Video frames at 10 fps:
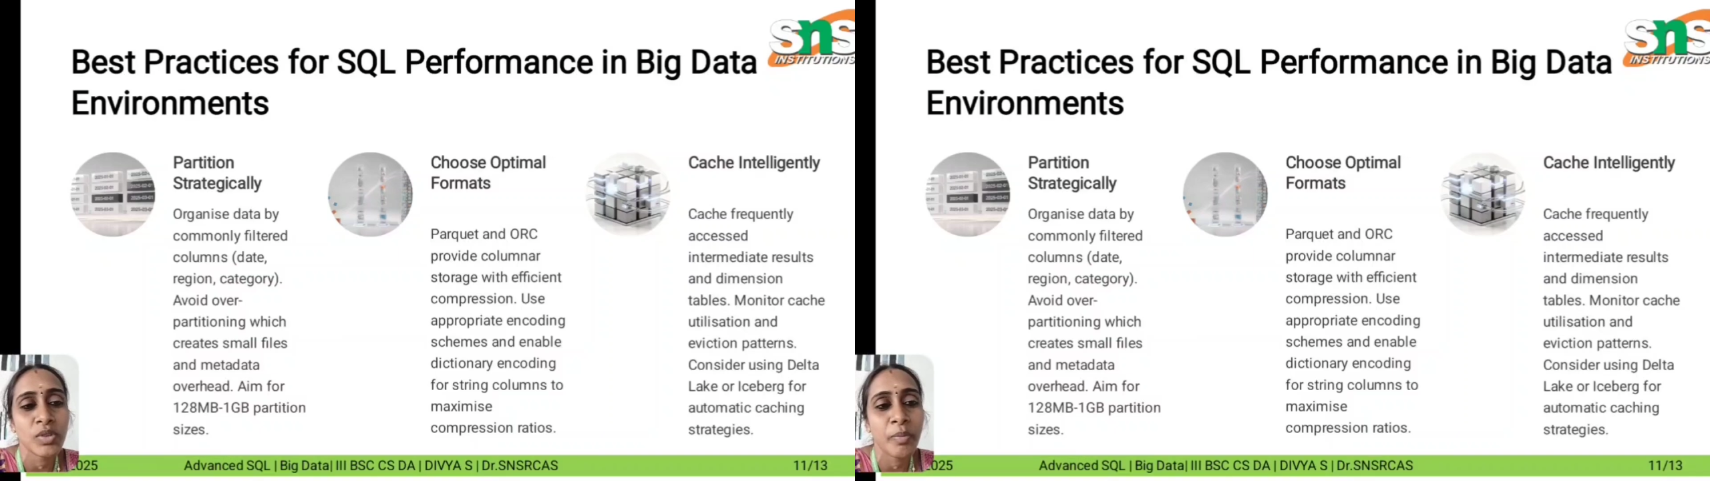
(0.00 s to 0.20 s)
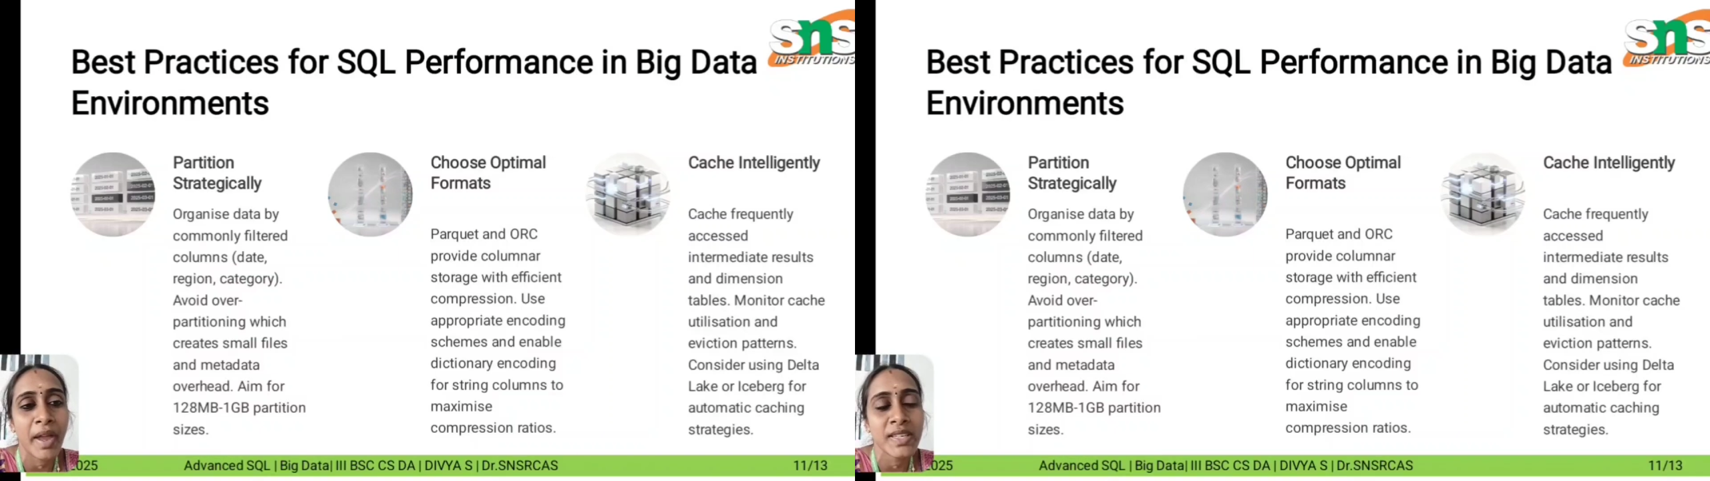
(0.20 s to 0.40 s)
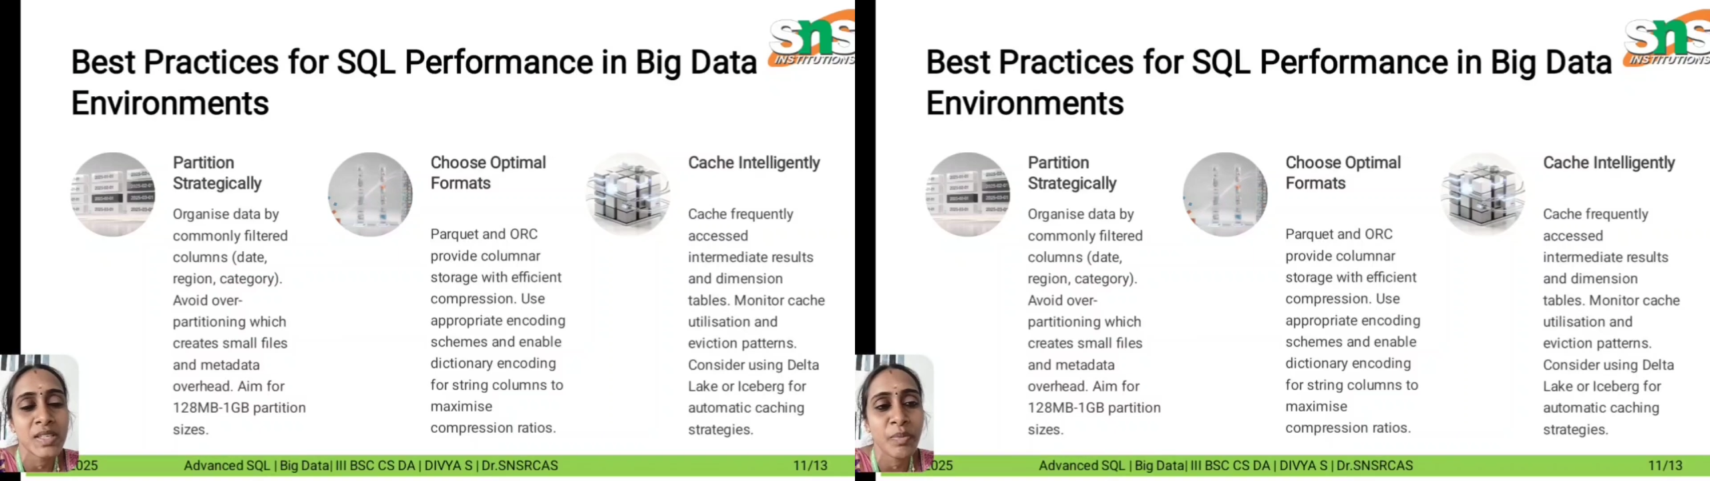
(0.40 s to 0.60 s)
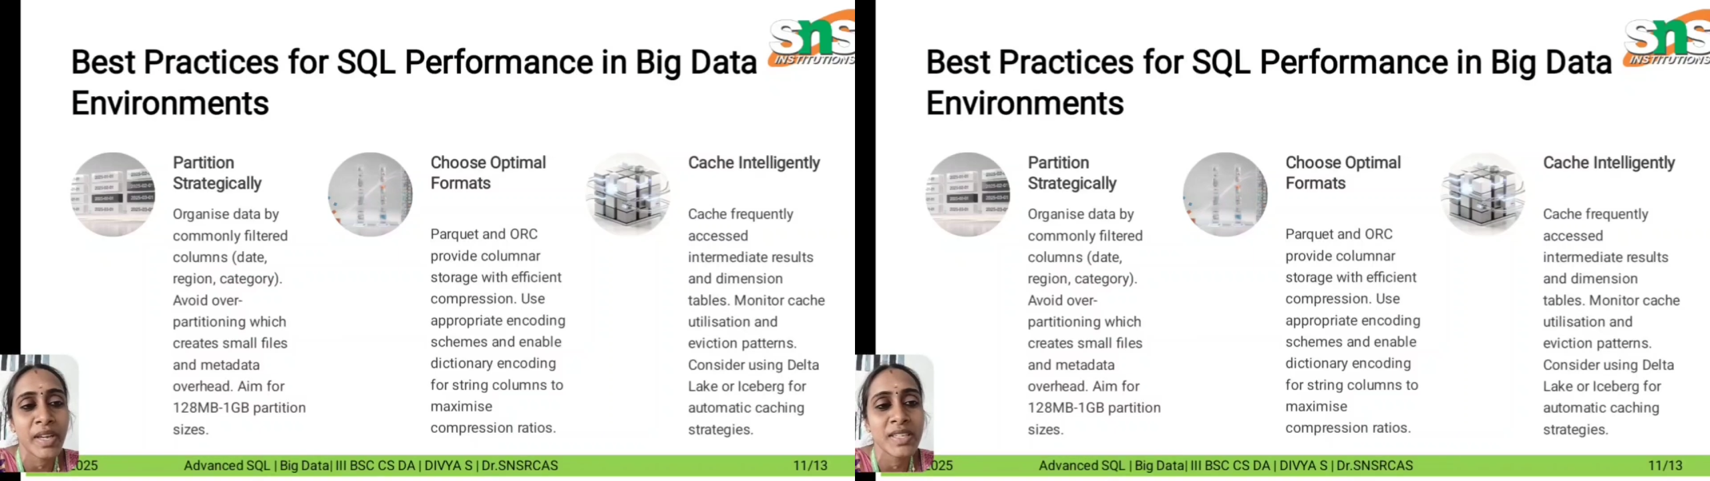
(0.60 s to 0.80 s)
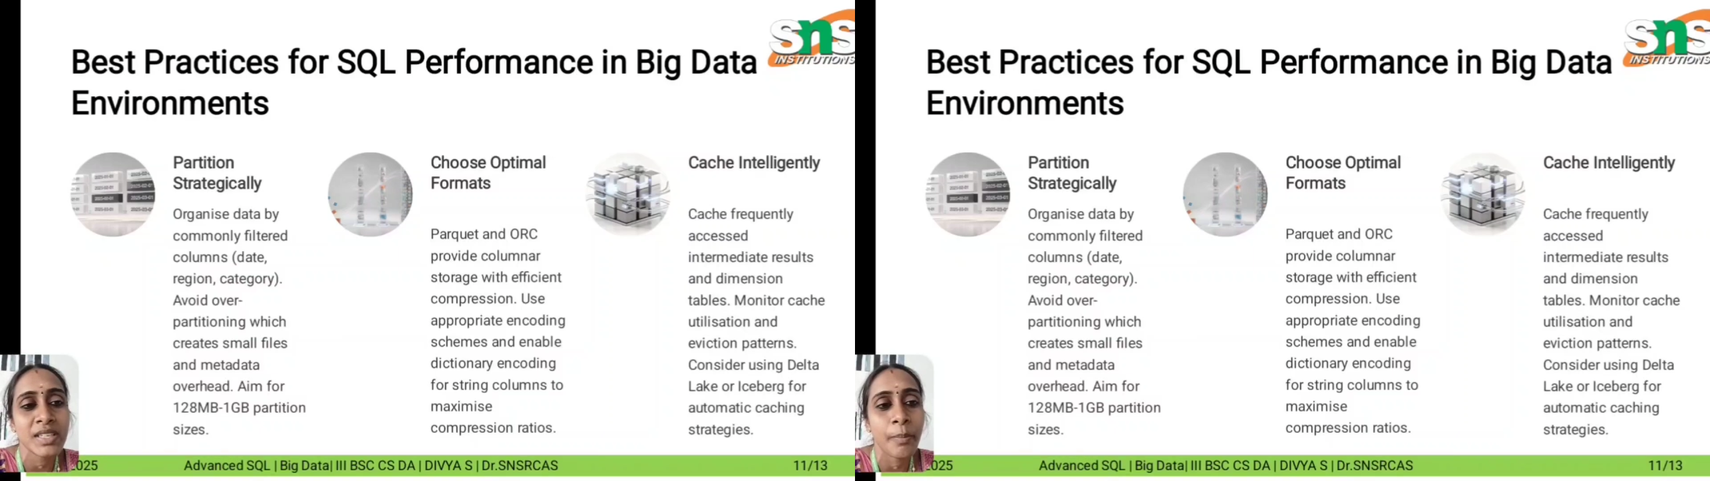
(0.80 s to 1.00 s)
to the
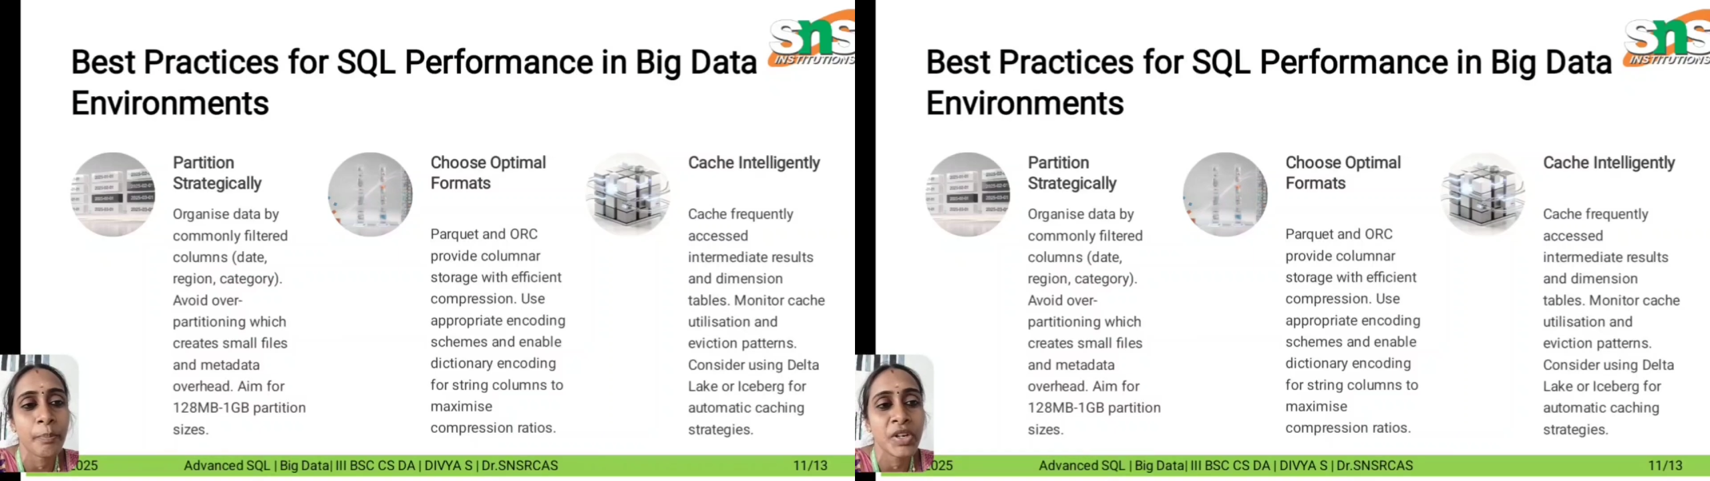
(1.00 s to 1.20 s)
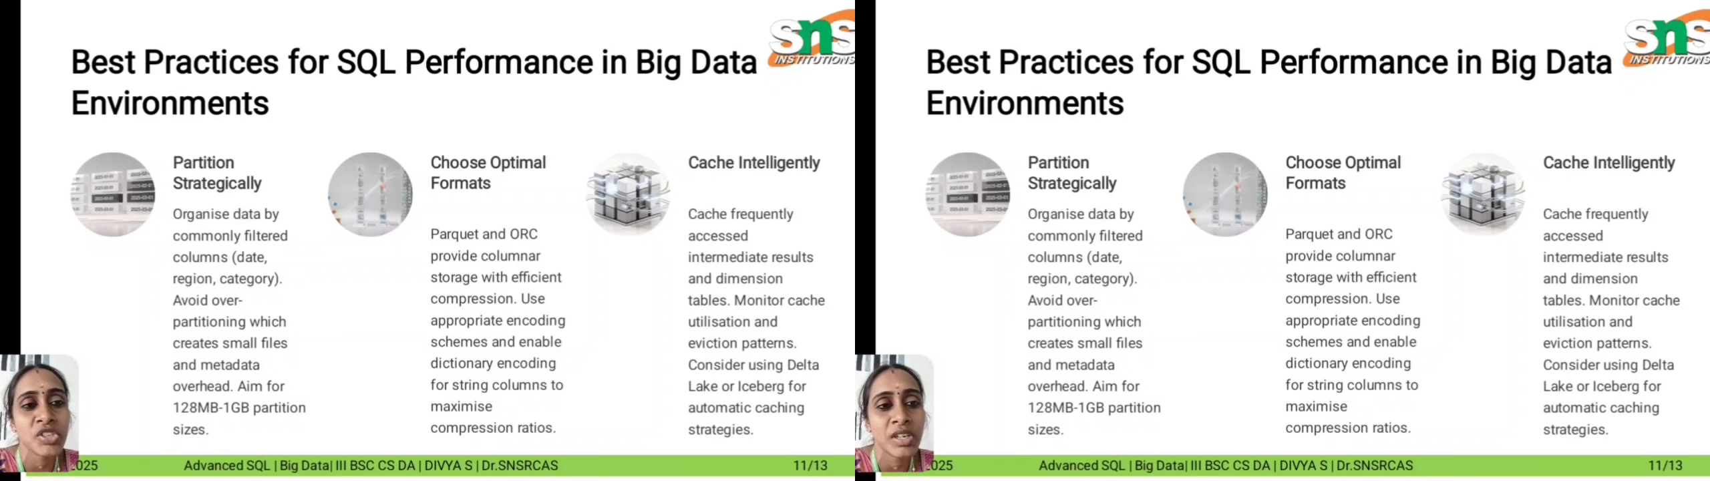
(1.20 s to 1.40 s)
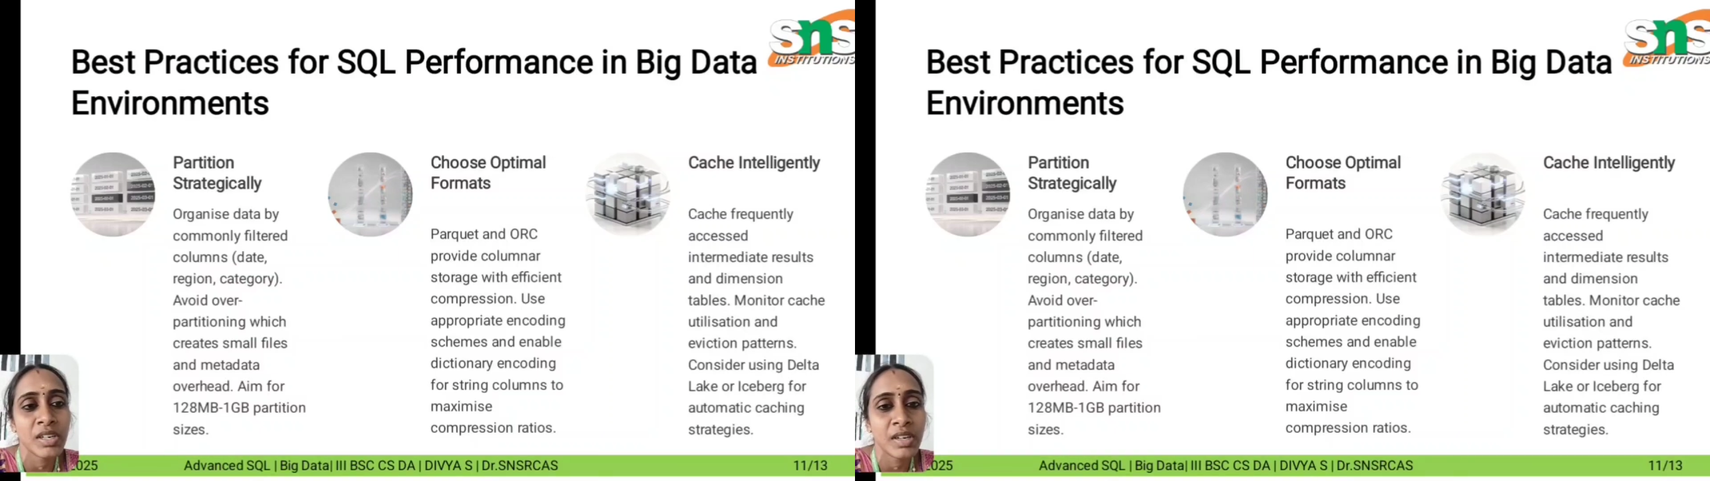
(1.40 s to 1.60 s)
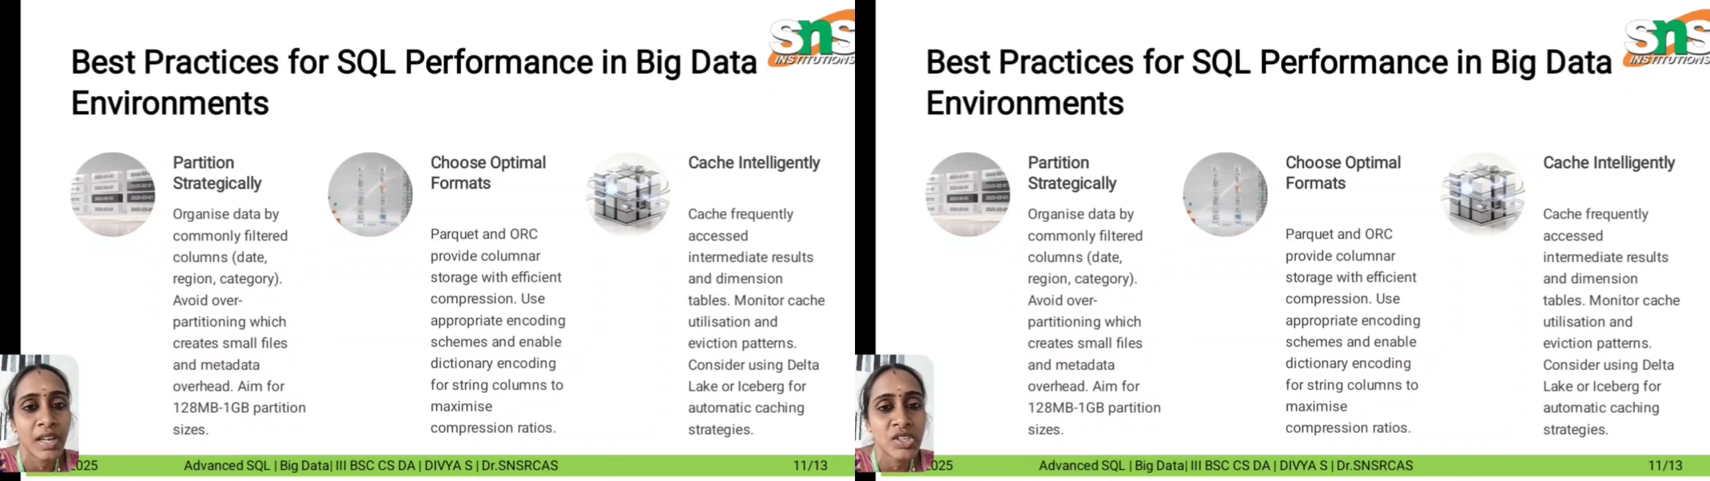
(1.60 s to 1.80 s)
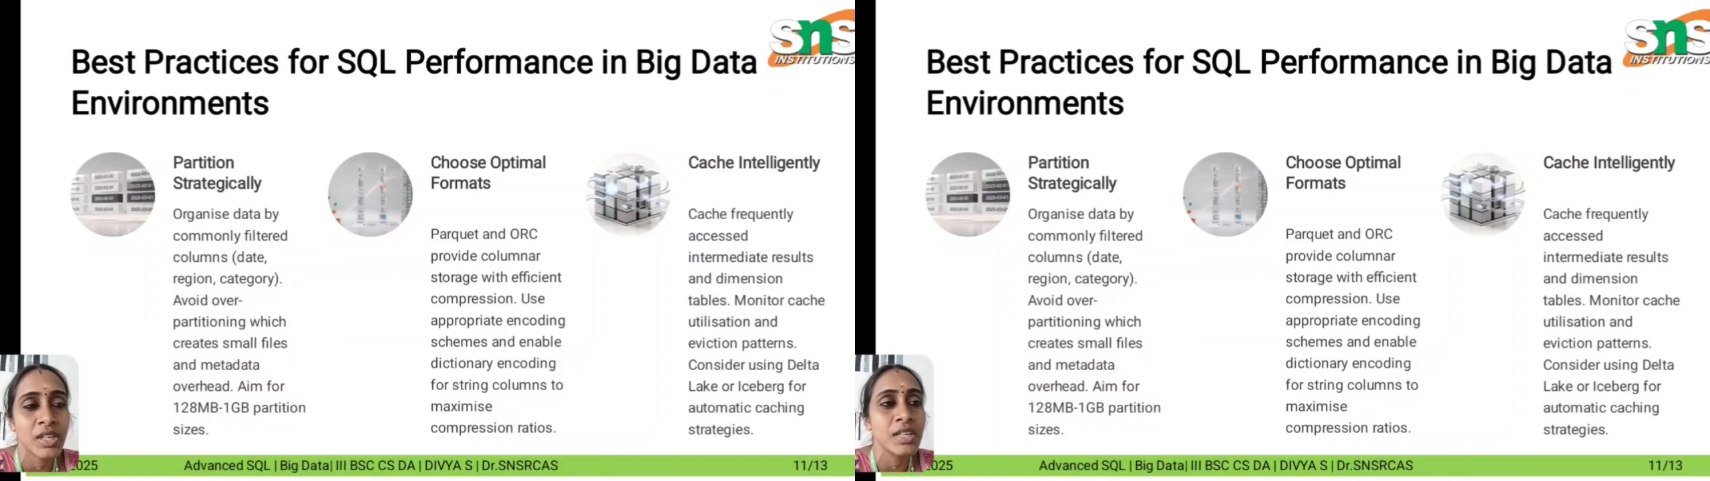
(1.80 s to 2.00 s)
maximize compression
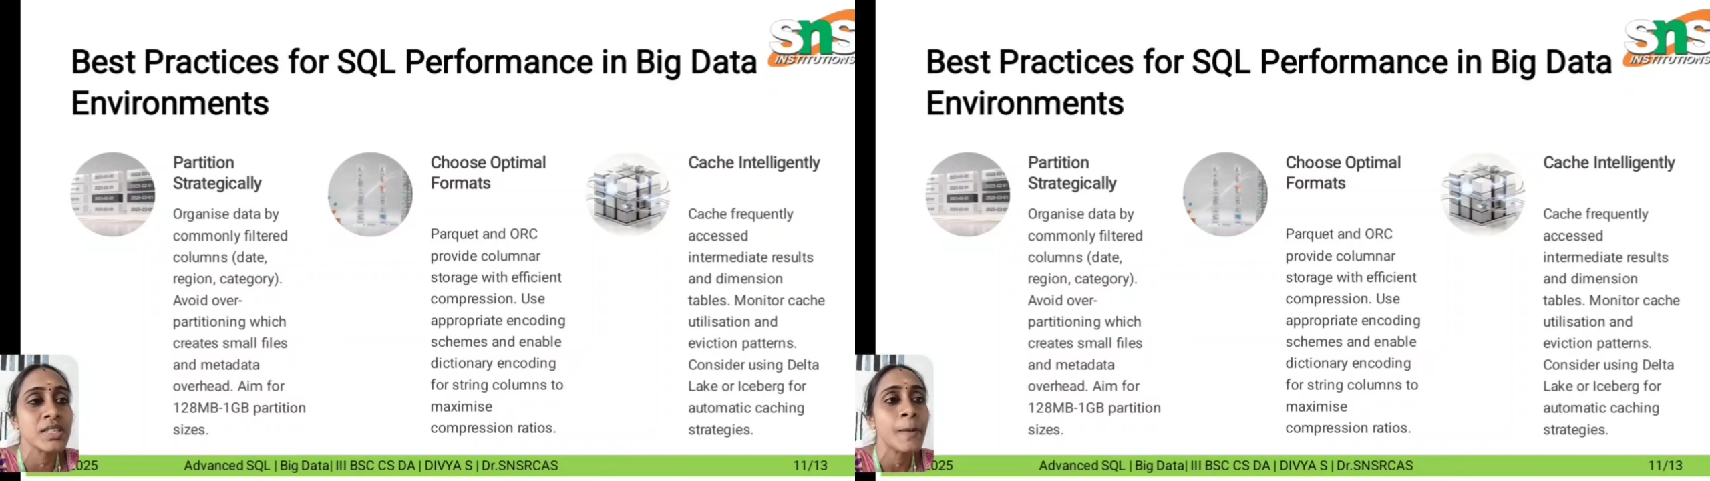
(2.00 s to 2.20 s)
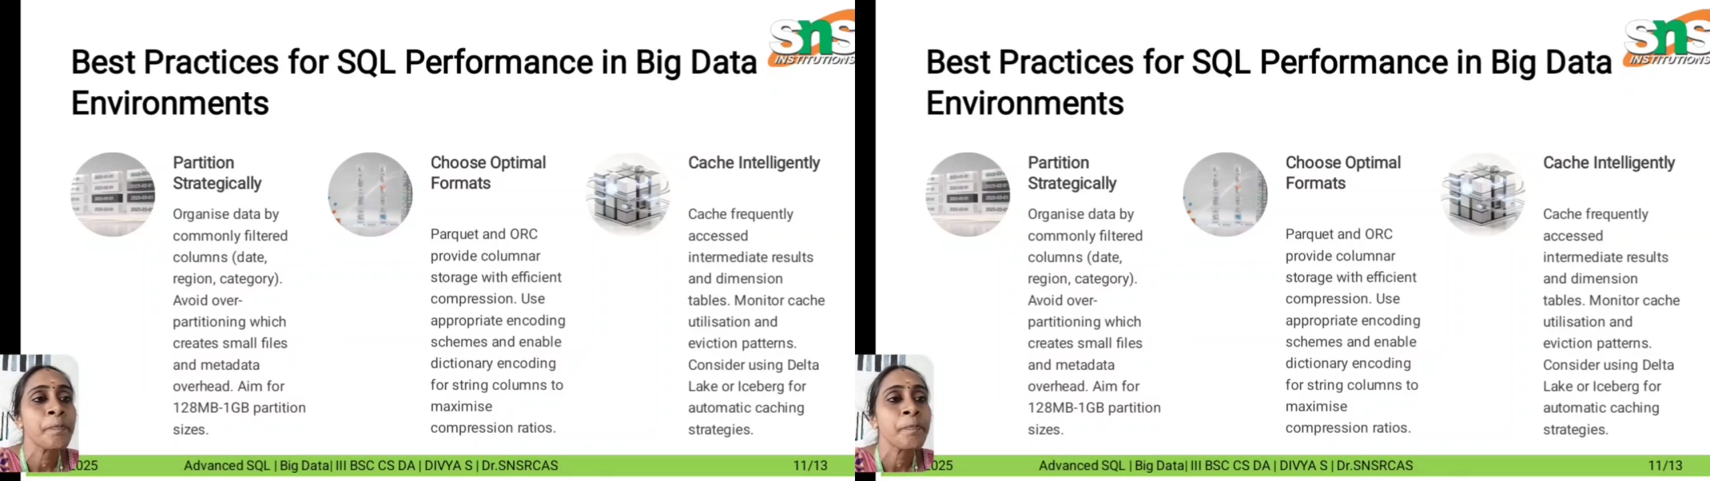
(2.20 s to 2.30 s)
rations.